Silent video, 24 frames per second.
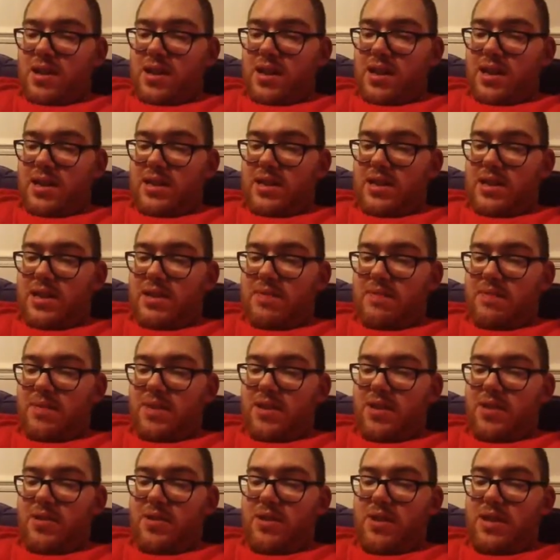And
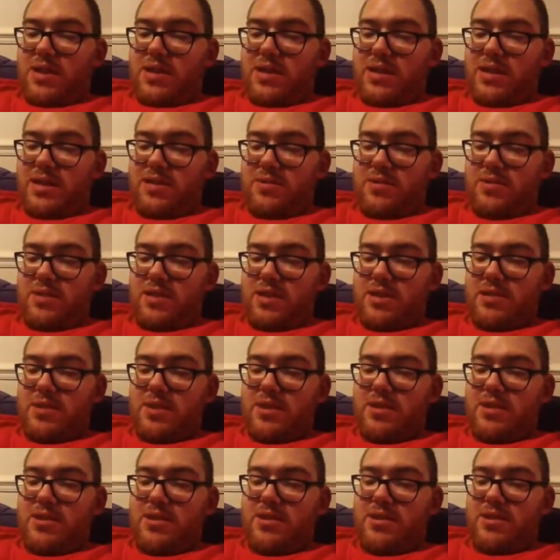as was
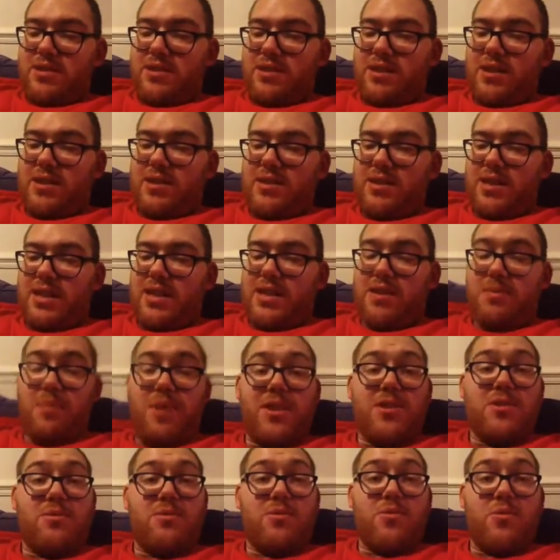expected, Taker
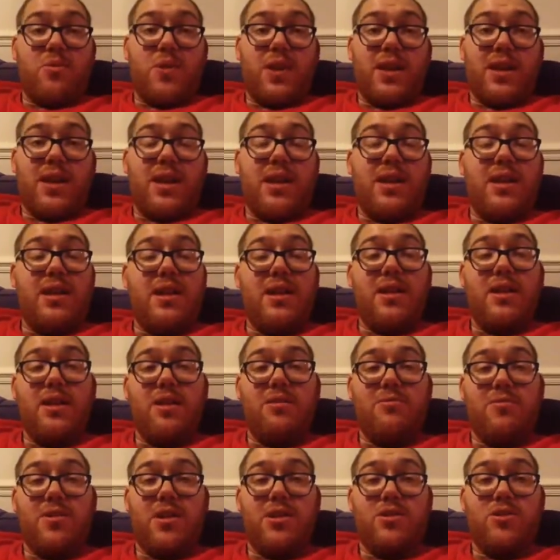picked up the win
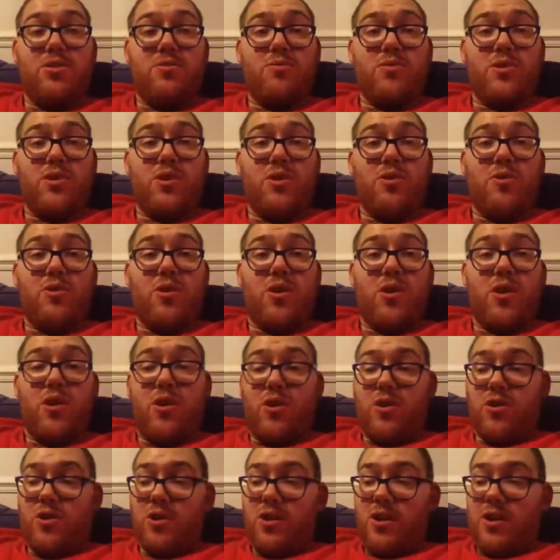with a tombstone
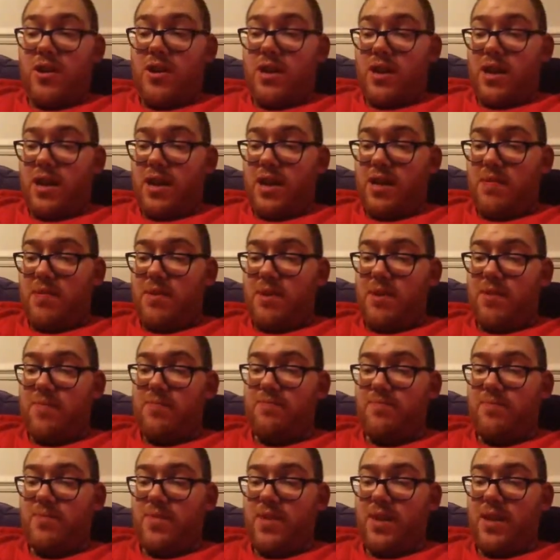on Harper.
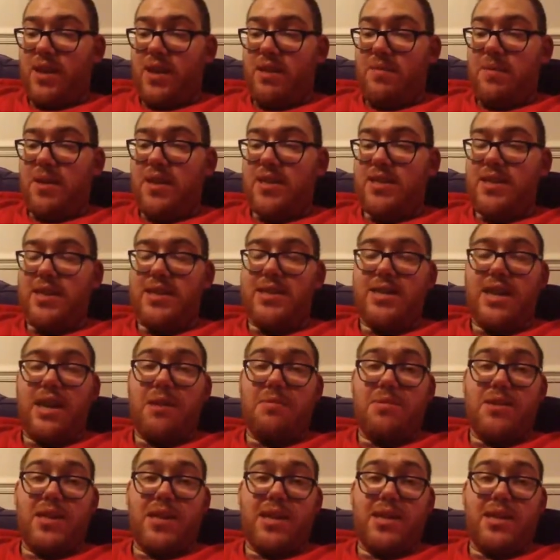Makes sense,
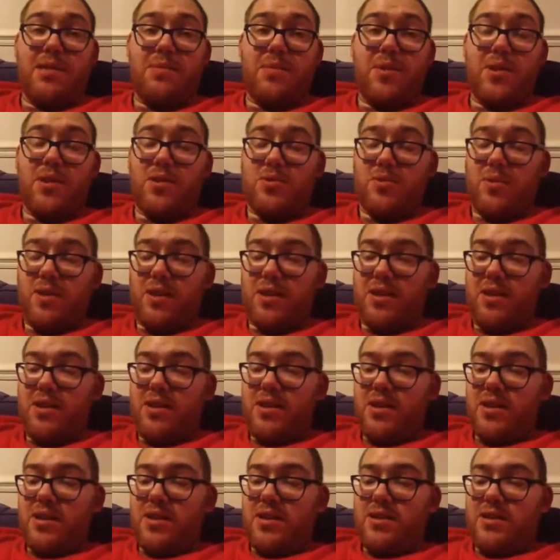Harper taking the pin as well
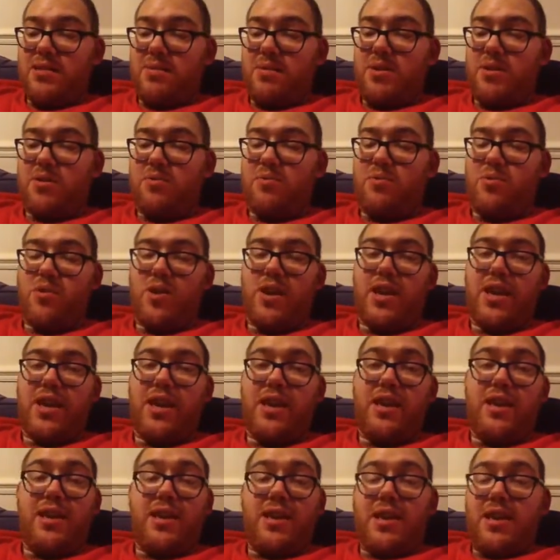to build Bray.
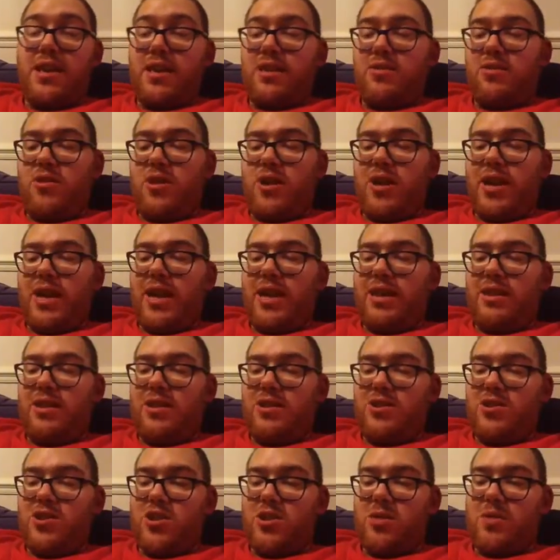Not again,
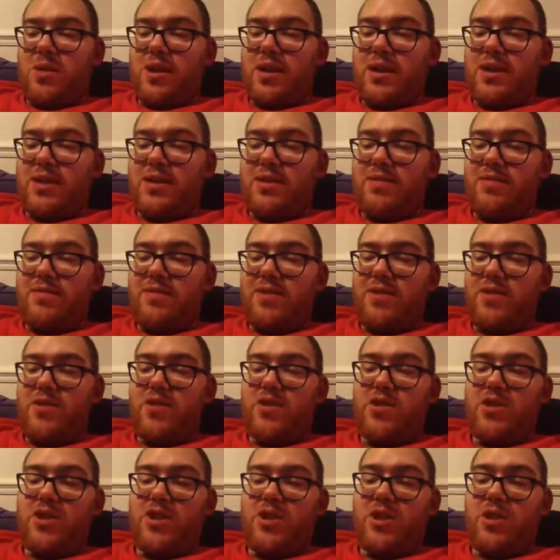not sure where this feud's
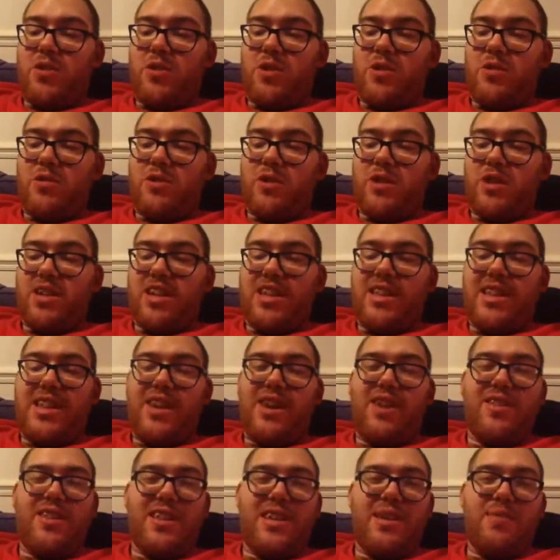going to go, whether it's going to end
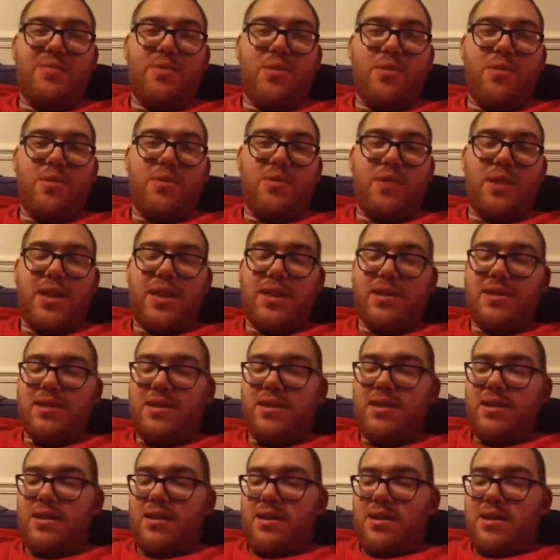now. I think it probably will end,
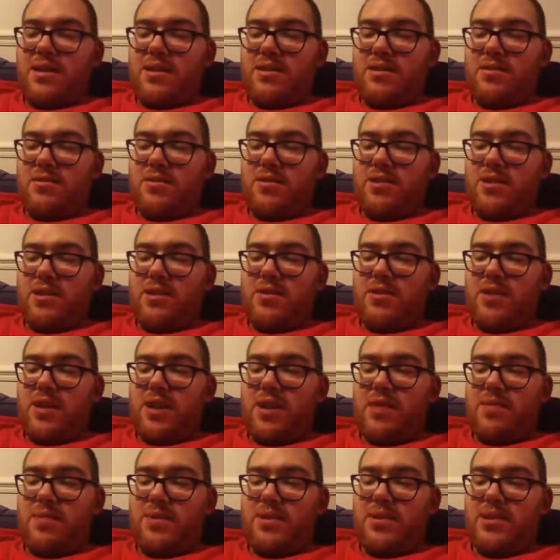so we'll see what
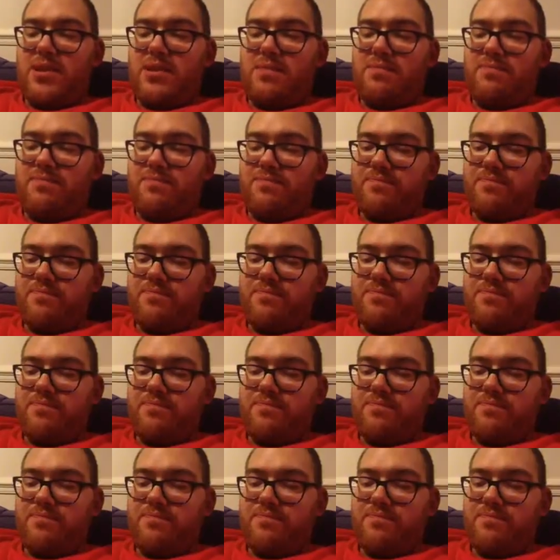happens.